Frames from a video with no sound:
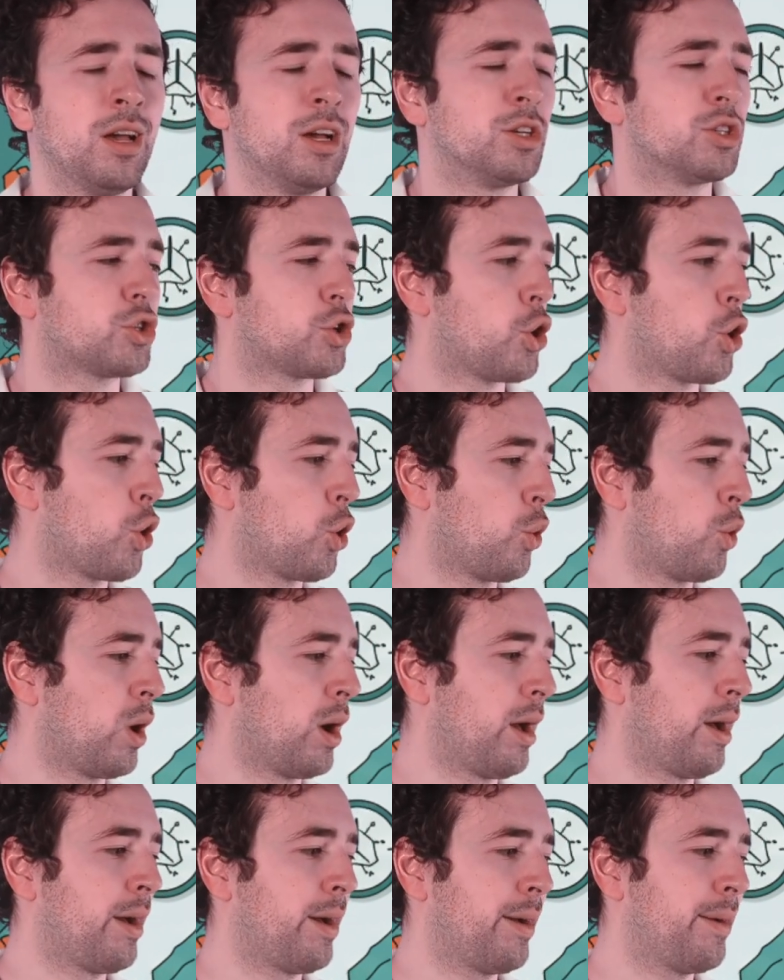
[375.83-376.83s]
So,
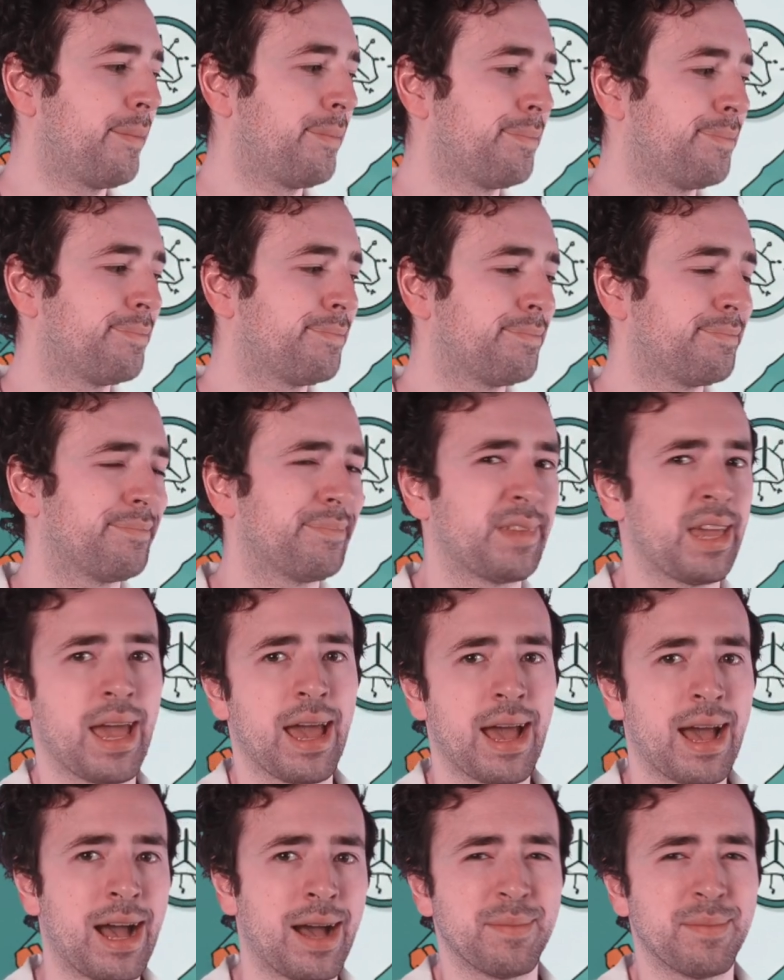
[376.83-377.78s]
yeah,